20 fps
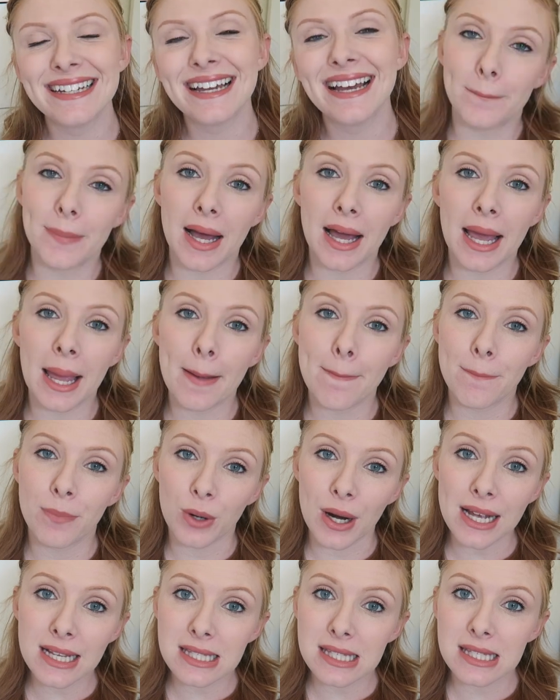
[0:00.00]
my
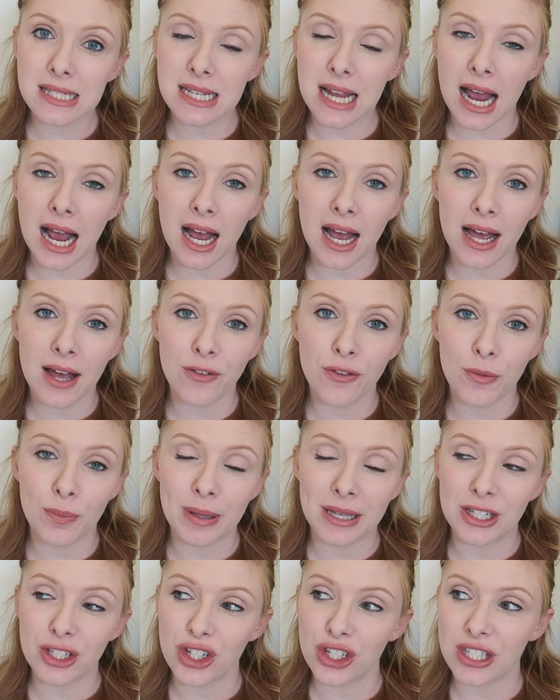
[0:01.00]
breasts have
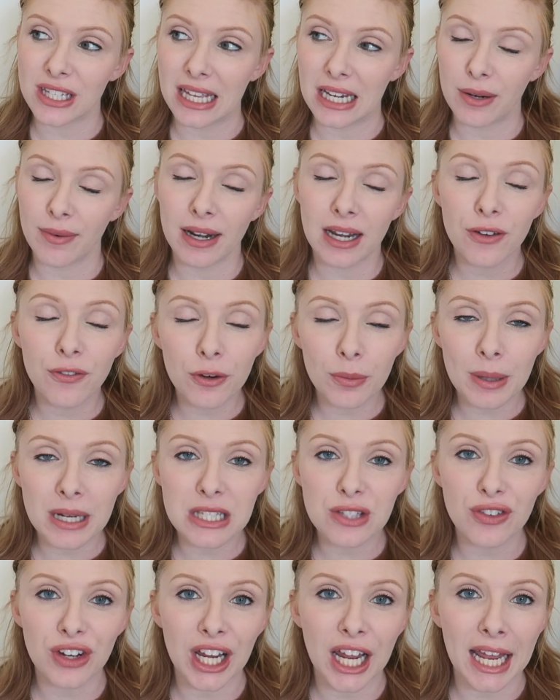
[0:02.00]
been just getting ready for
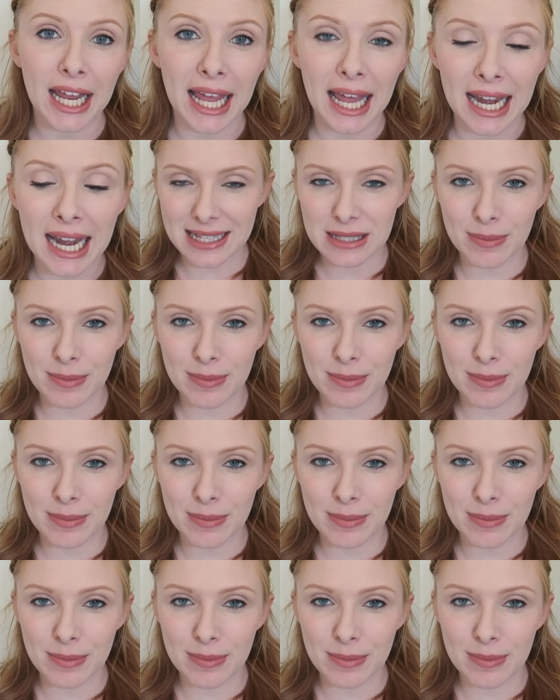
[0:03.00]
breastfeeding again.